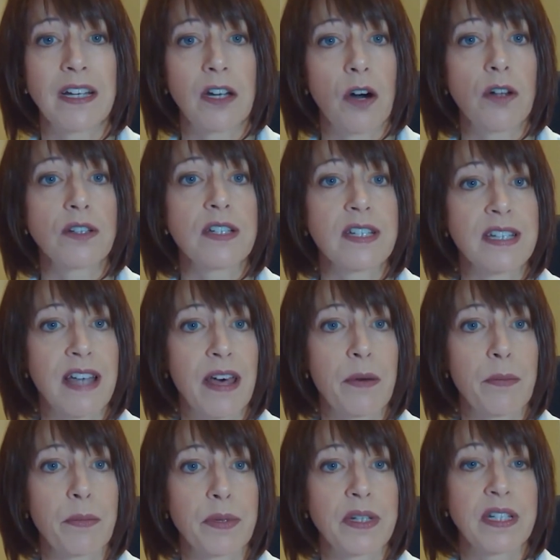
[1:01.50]

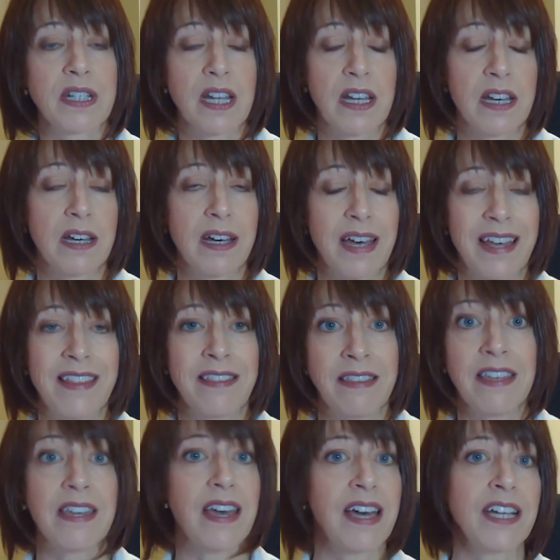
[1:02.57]
concept,
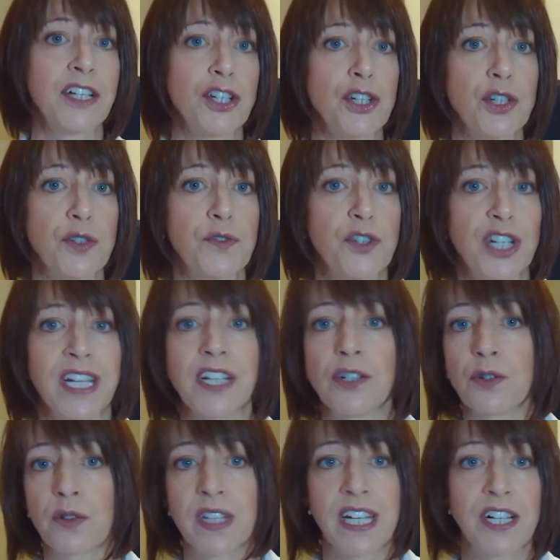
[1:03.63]
the agent of change
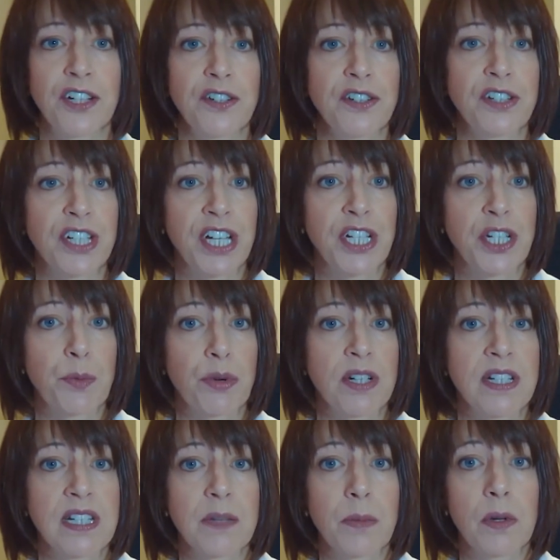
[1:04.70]
or the agent of change
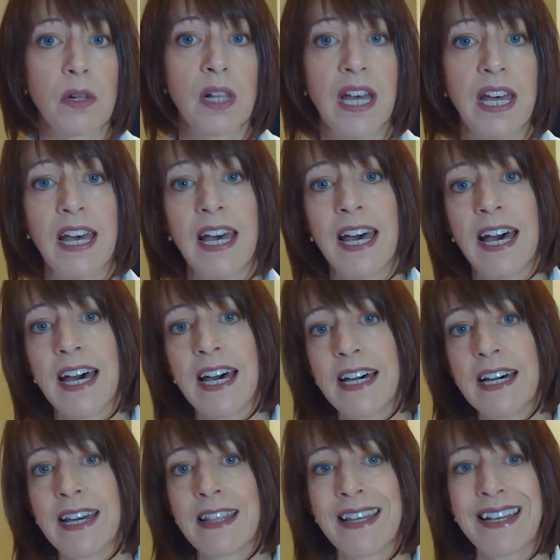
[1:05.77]
principle.
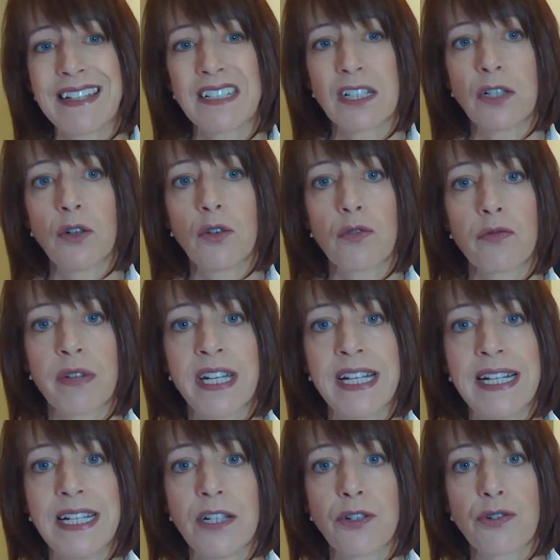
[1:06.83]
And that's not
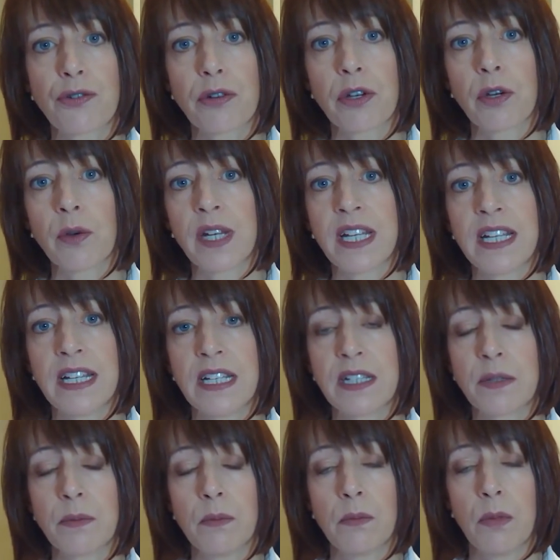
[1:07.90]
really true.
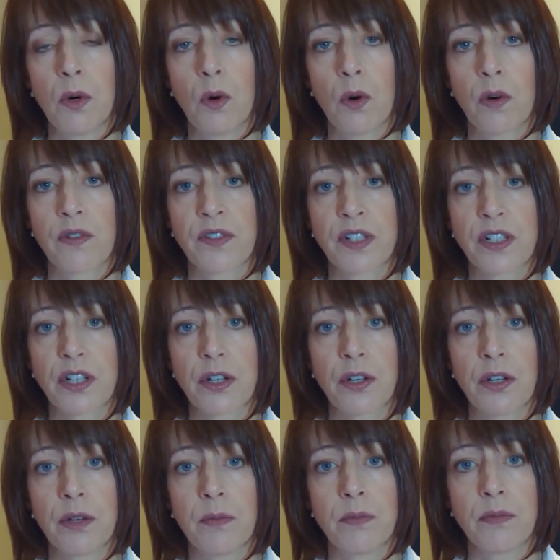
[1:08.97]
It's more of a
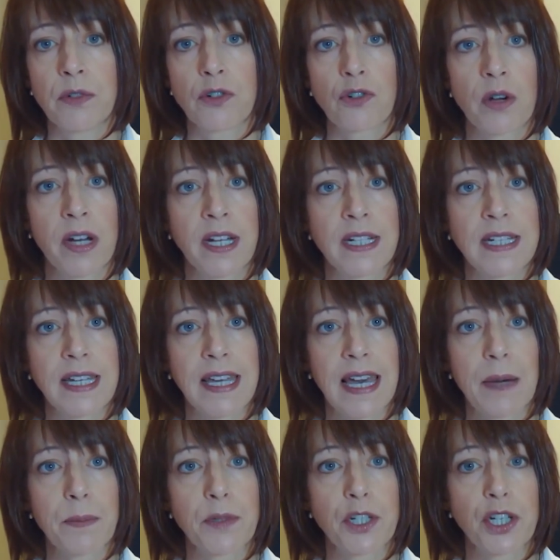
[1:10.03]
term trying to
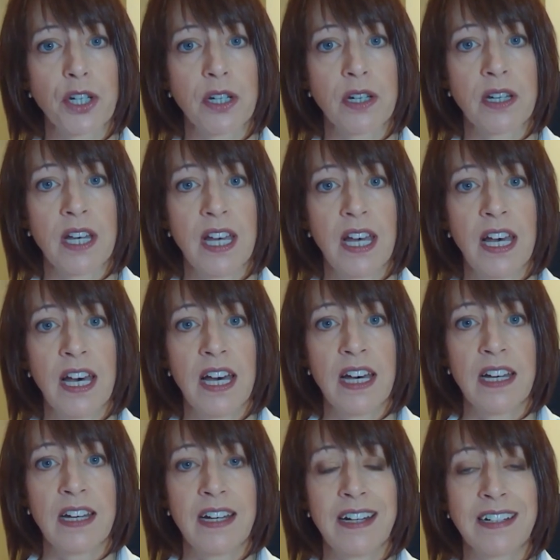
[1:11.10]
capture
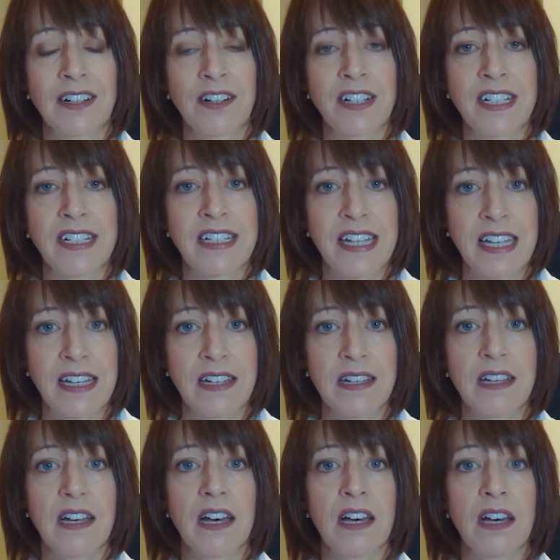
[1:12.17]
an idea